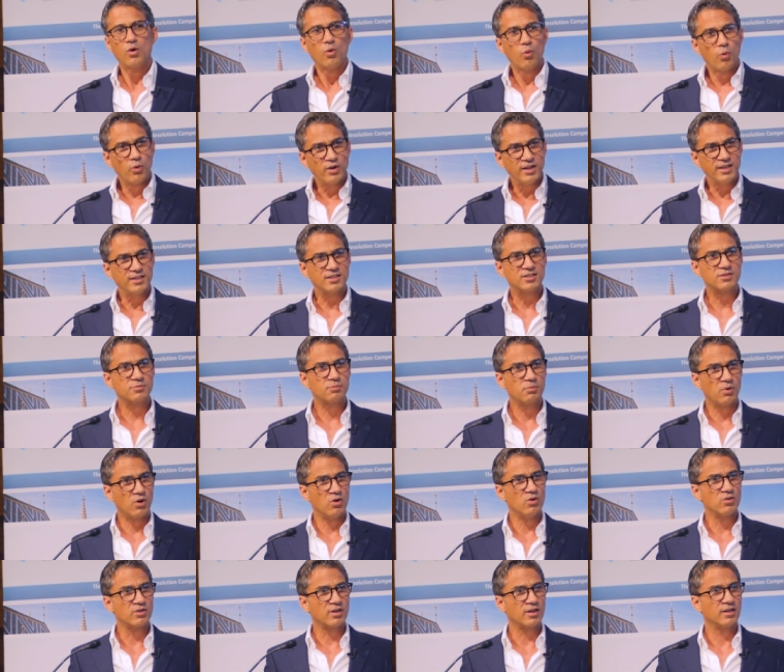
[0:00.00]
We
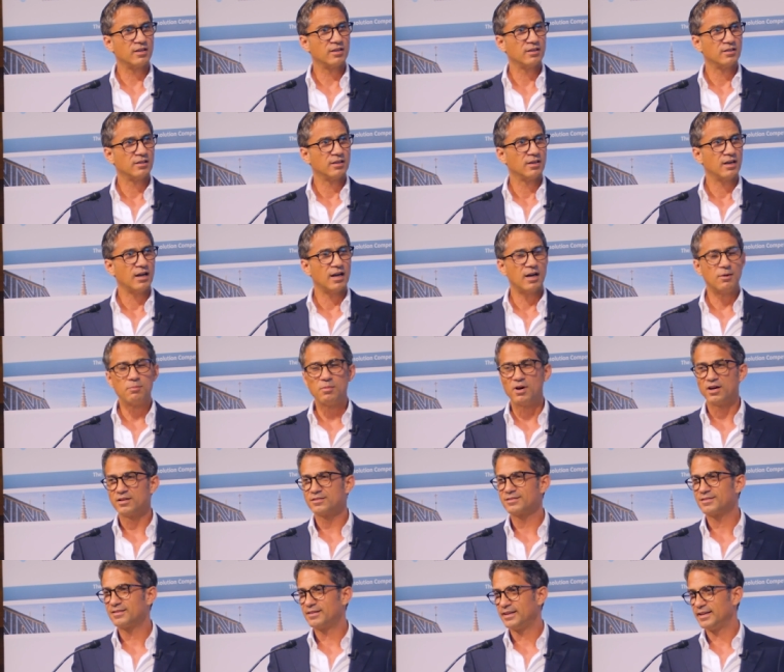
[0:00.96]
spoke
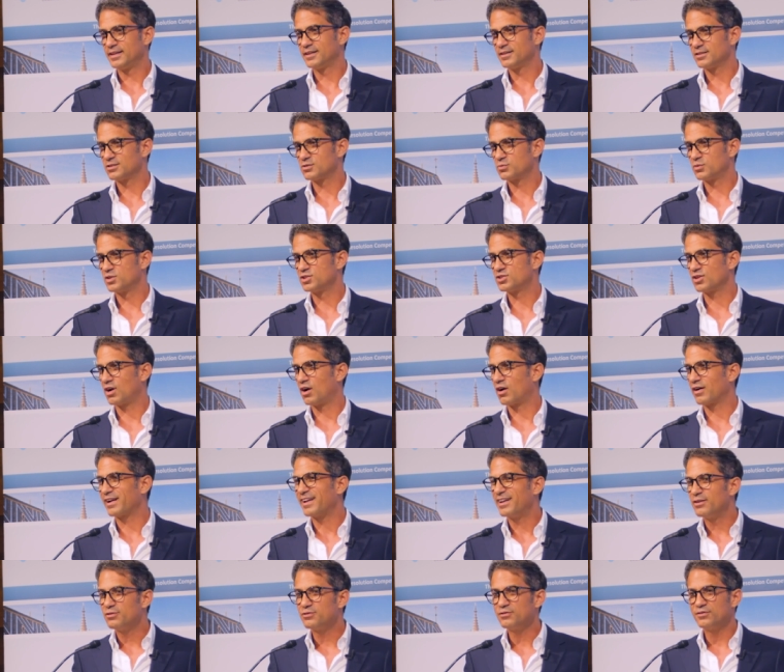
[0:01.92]
about things which
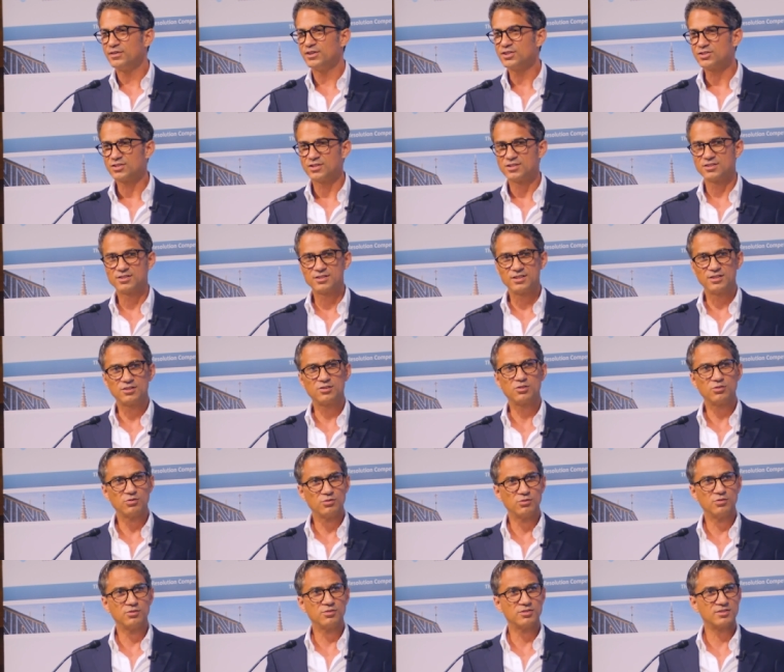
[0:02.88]
are efficiency
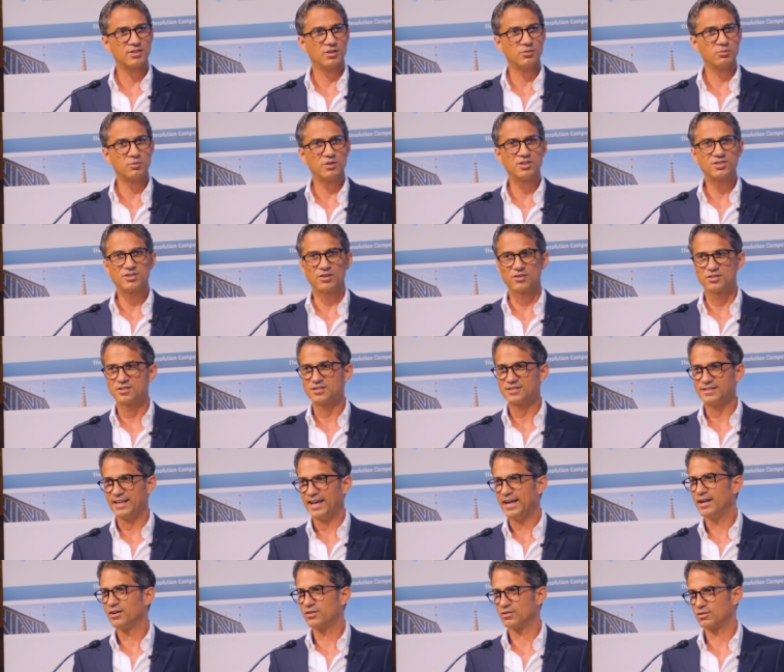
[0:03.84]
tools and which are
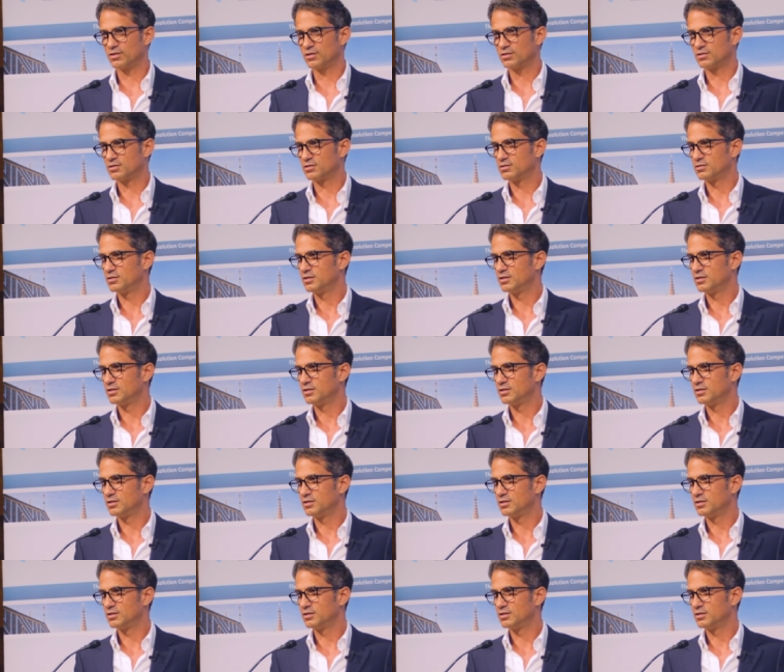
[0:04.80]
standard.